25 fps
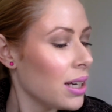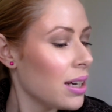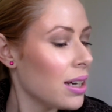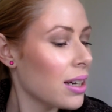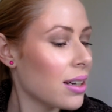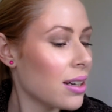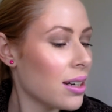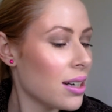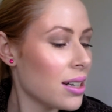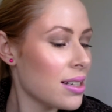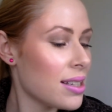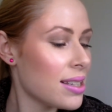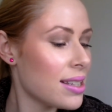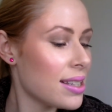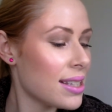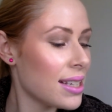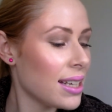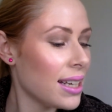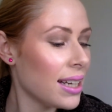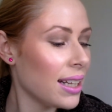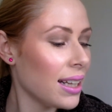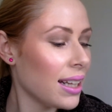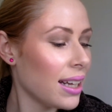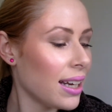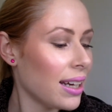
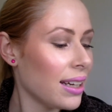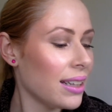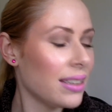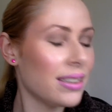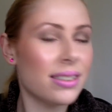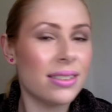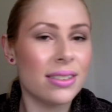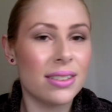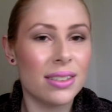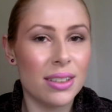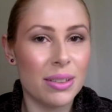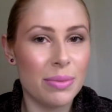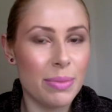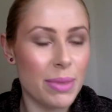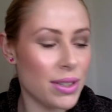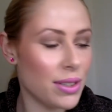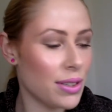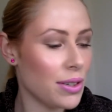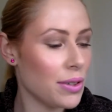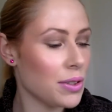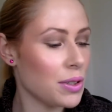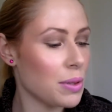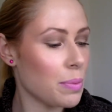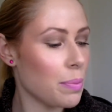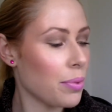Concealer, and there's
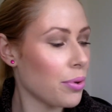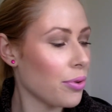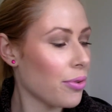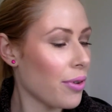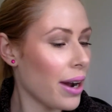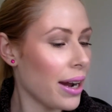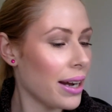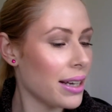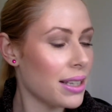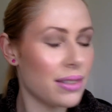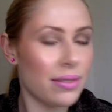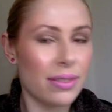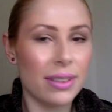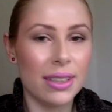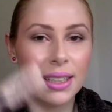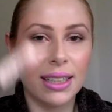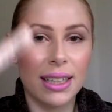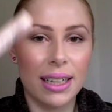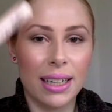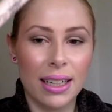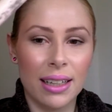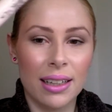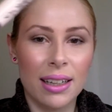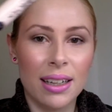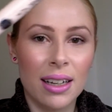no surprise
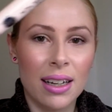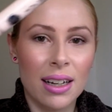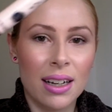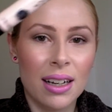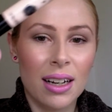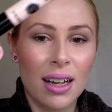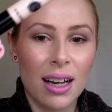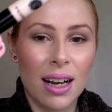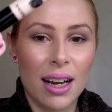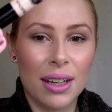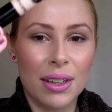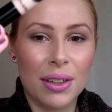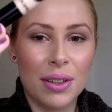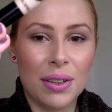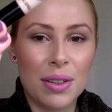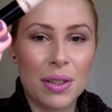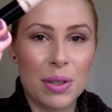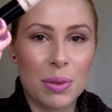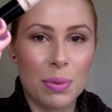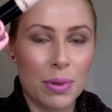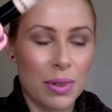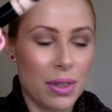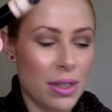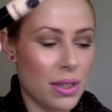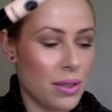really. I know this
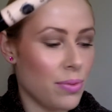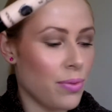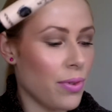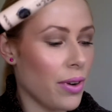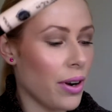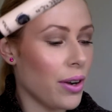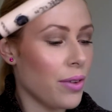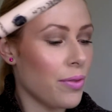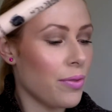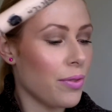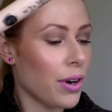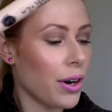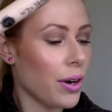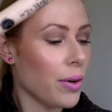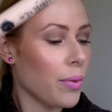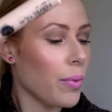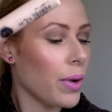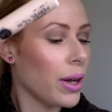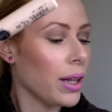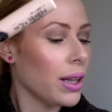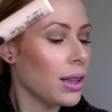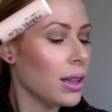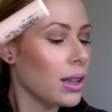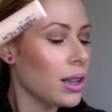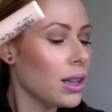one is very, very
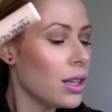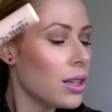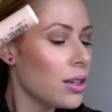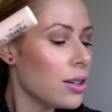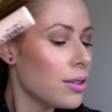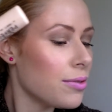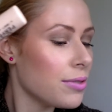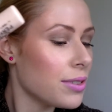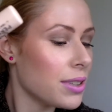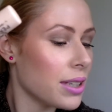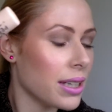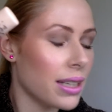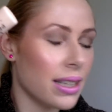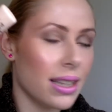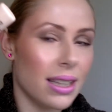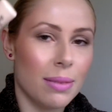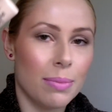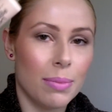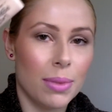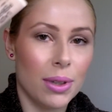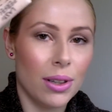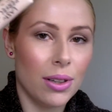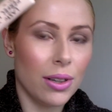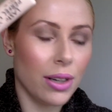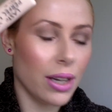well loved in the
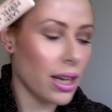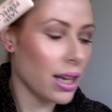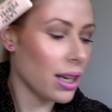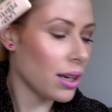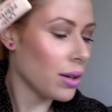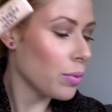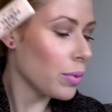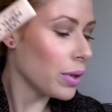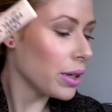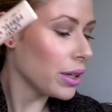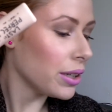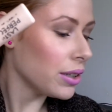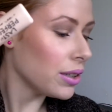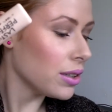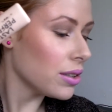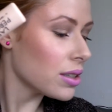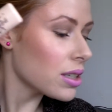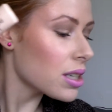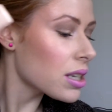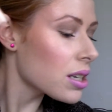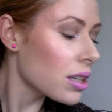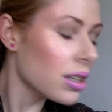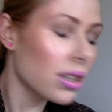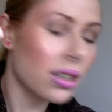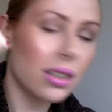blogging world,
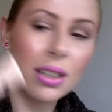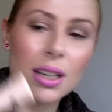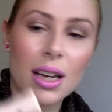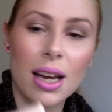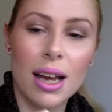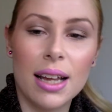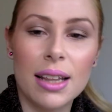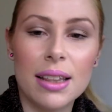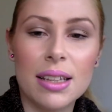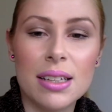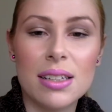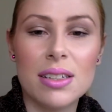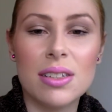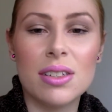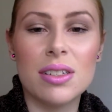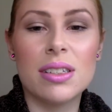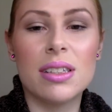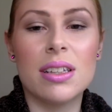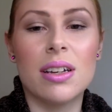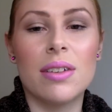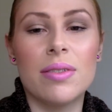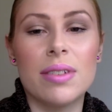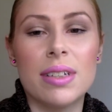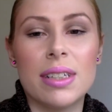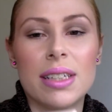and this is just
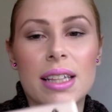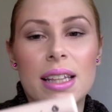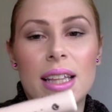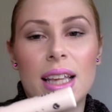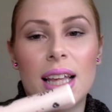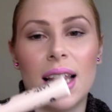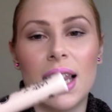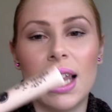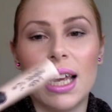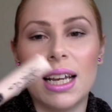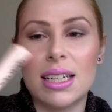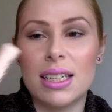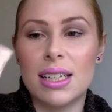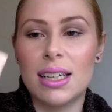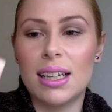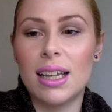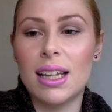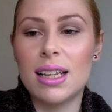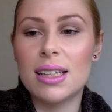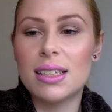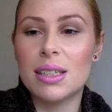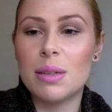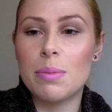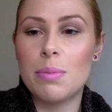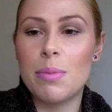obviously the Collection
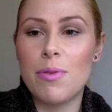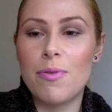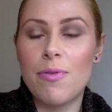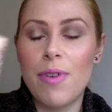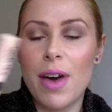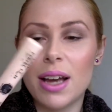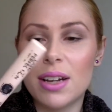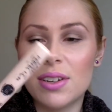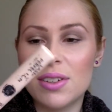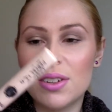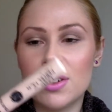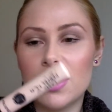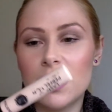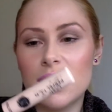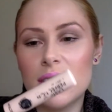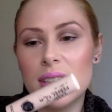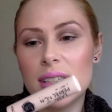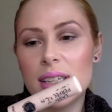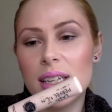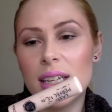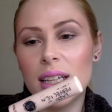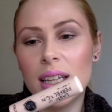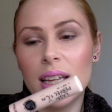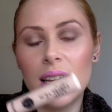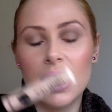Lasting Perfection
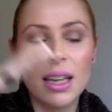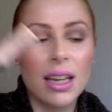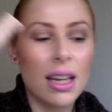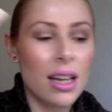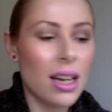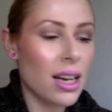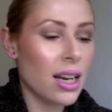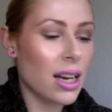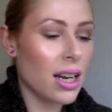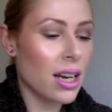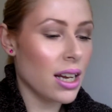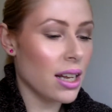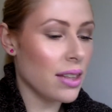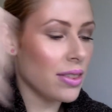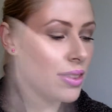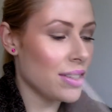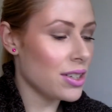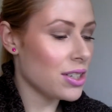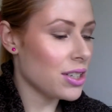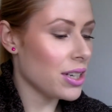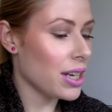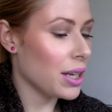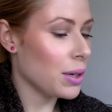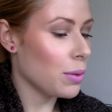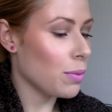concealer in the
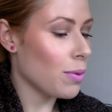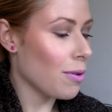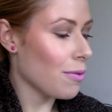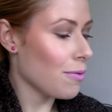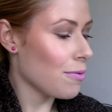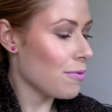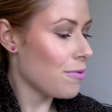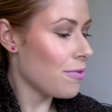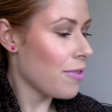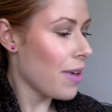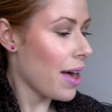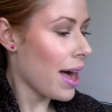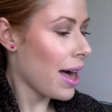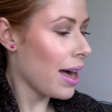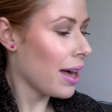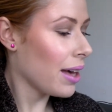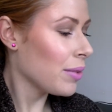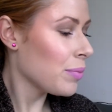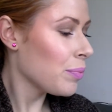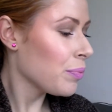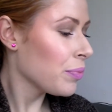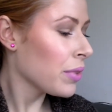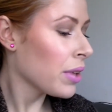shade 1 Fair.